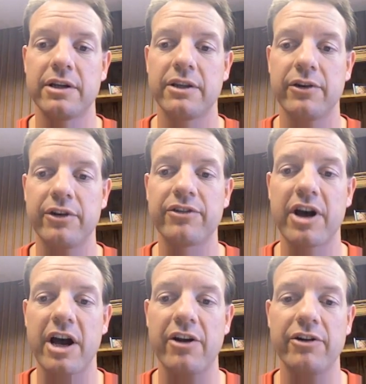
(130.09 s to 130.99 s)
There is a
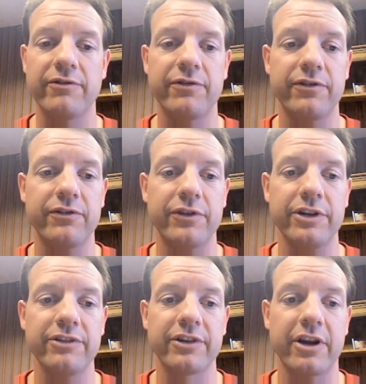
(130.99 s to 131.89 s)
hiring
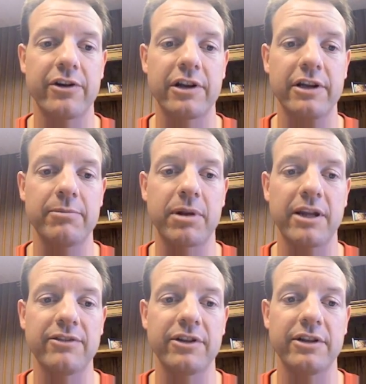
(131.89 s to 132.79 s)
freeze currently in
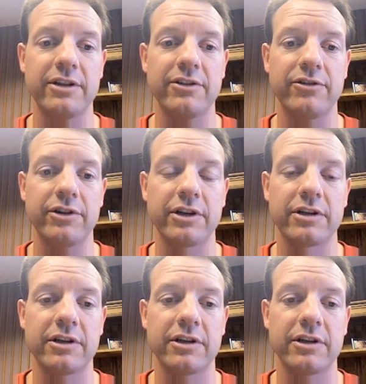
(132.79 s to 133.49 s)
place in the district.